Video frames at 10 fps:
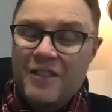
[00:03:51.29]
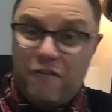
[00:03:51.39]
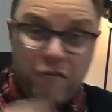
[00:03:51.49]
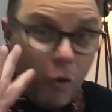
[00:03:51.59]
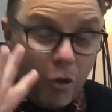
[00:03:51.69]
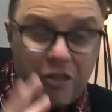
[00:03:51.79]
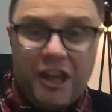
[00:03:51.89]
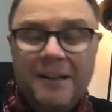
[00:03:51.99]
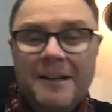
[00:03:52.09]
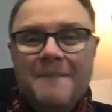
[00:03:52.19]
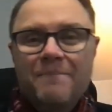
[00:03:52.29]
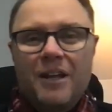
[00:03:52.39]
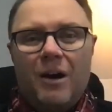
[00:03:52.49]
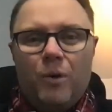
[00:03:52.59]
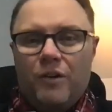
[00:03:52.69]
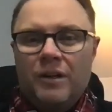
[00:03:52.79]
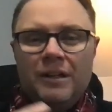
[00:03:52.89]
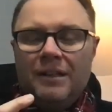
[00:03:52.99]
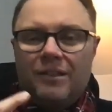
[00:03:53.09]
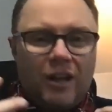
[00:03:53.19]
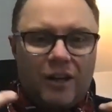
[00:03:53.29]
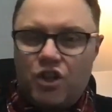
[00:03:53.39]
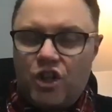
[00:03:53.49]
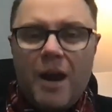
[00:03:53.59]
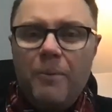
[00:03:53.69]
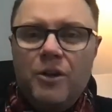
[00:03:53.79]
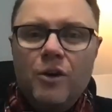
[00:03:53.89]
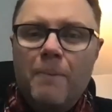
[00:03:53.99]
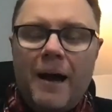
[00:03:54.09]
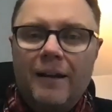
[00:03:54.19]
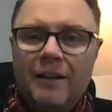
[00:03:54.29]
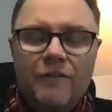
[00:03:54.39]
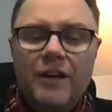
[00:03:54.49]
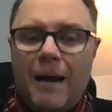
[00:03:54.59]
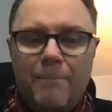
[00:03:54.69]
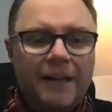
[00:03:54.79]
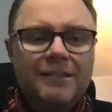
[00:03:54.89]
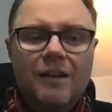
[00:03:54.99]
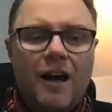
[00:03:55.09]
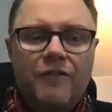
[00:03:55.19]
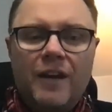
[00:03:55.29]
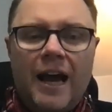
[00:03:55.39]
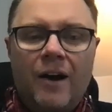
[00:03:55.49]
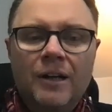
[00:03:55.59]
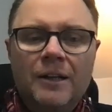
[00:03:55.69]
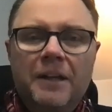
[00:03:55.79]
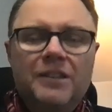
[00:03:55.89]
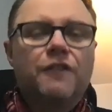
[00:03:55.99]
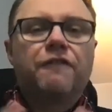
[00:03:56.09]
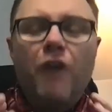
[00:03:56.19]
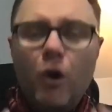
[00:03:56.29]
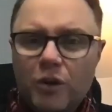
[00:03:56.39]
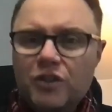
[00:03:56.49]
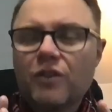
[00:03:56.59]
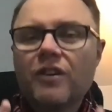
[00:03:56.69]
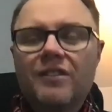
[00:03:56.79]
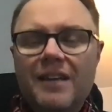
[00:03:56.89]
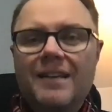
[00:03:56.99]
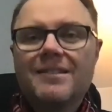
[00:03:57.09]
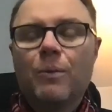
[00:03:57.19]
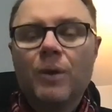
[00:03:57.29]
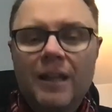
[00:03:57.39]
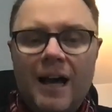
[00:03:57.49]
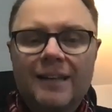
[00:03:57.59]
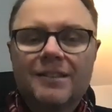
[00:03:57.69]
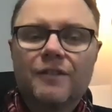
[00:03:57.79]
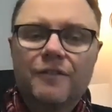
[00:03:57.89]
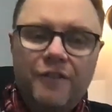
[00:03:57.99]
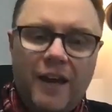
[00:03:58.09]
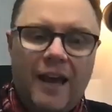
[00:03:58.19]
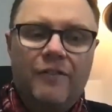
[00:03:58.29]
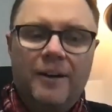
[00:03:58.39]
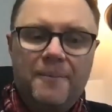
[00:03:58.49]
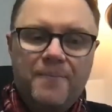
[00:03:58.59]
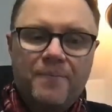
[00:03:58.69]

The fourth thing that I want to kind of share with you about living our best life now is to focus on the things that will last forever.